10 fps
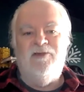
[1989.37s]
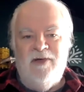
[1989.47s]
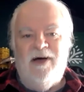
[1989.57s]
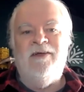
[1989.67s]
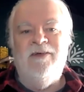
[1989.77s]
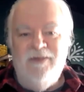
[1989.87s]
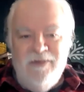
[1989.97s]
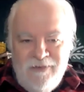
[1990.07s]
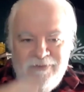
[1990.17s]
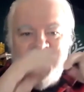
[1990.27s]
I was not
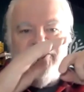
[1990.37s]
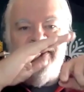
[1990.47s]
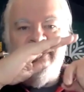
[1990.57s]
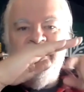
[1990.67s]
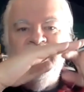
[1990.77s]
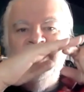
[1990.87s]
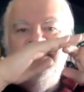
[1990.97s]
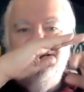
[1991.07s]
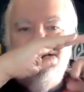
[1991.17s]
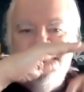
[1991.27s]
noticing
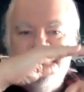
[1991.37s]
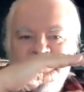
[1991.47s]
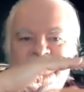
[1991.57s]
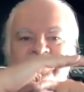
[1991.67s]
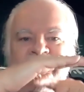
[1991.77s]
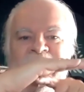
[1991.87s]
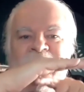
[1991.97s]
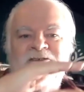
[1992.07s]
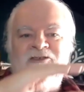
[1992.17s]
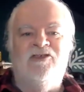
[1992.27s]

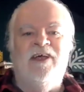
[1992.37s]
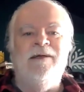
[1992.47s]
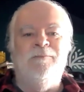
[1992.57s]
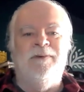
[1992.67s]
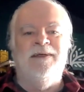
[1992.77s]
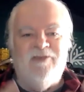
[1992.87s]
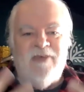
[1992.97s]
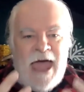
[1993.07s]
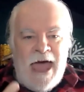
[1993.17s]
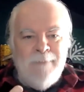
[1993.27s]
that shape
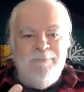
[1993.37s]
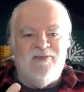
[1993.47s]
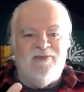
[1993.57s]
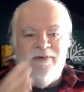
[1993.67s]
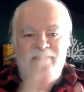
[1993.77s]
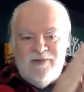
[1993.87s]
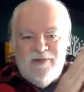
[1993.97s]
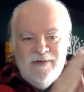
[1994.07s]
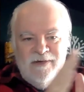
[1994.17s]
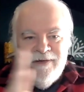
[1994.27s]
is
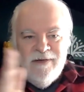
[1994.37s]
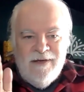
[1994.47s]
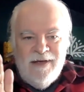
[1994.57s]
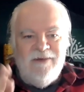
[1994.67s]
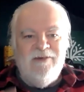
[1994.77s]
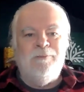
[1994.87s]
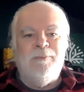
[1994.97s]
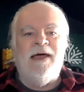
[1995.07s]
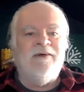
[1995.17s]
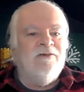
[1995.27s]
absent end
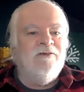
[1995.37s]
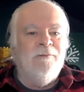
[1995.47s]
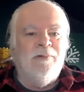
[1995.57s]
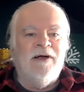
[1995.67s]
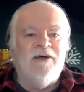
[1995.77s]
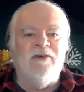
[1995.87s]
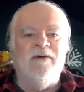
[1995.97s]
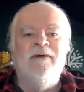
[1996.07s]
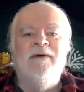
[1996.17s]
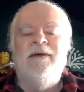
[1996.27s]
of pattern
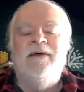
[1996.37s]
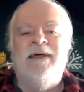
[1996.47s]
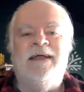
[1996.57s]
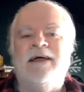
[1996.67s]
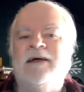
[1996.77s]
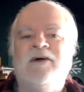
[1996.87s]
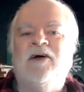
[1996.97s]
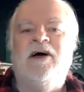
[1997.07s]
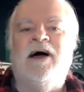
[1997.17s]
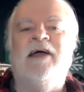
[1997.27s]
compression.
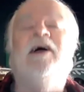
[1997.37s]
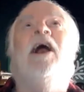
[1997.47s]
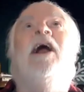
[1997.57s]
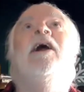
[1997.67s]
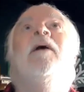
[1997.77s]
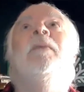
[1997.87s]
And I